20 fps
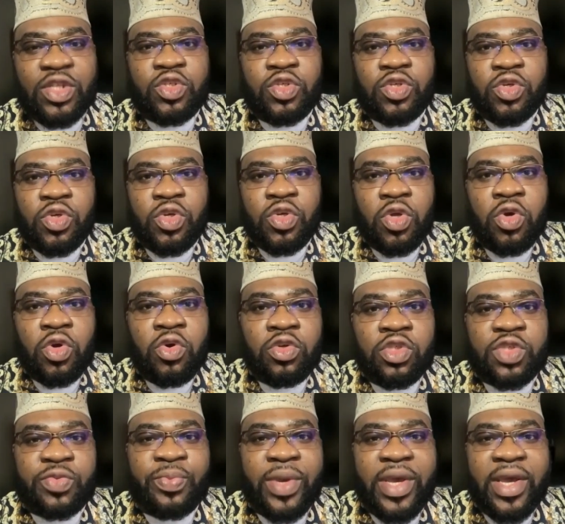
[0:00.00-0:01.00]
to
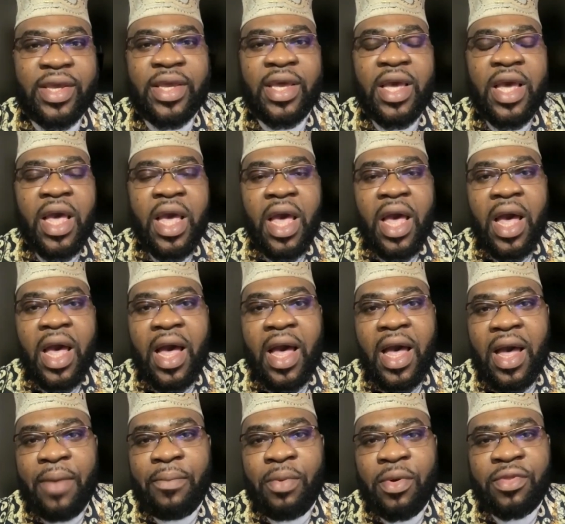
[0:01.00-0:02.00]
you speak,
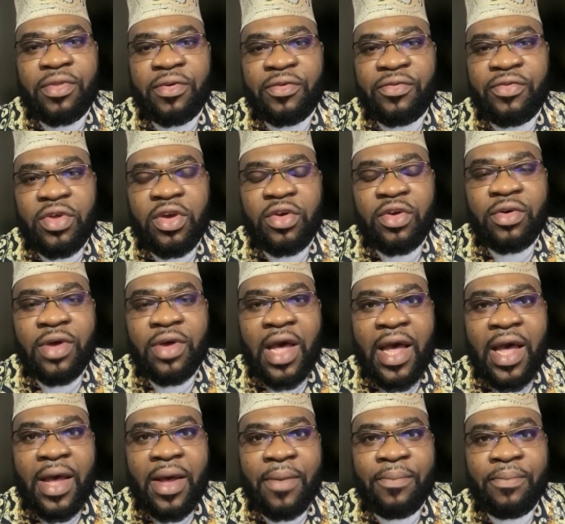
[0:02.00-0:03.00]
both of you,
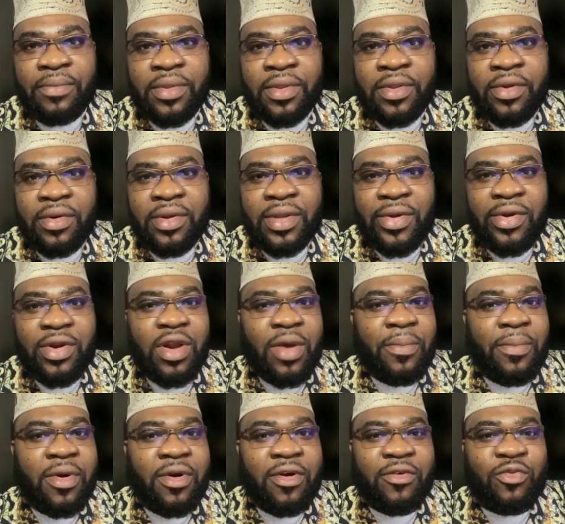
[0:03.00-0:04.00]
there are a
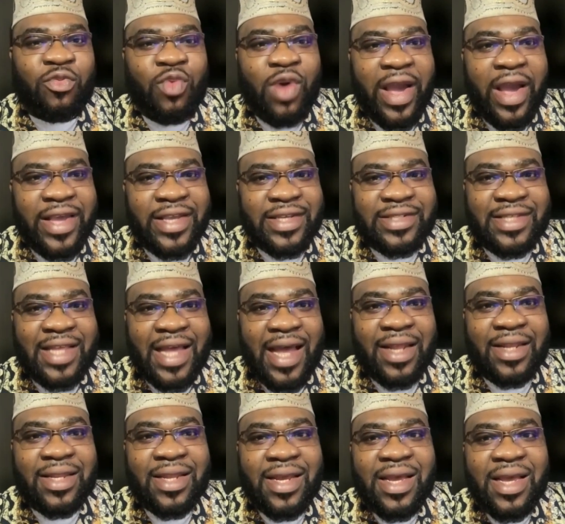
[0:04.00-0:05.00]
number of ways
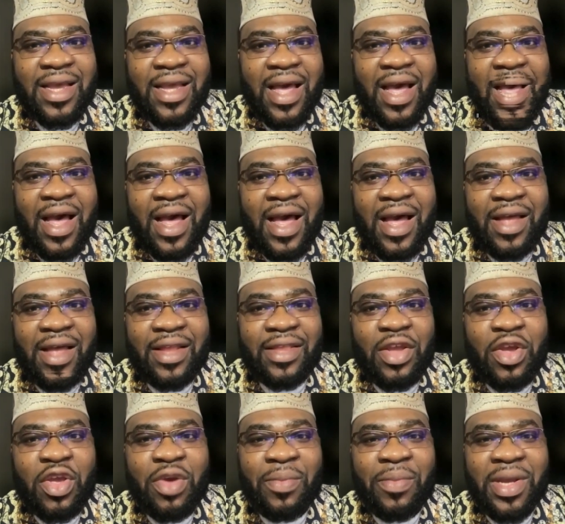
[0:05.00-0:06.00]
that
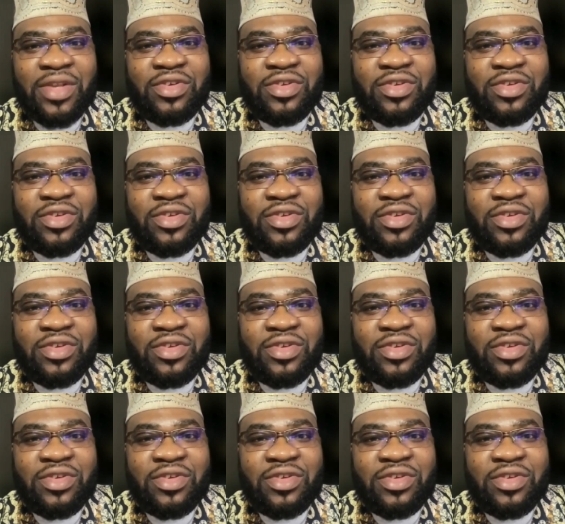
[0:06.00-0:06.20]
the human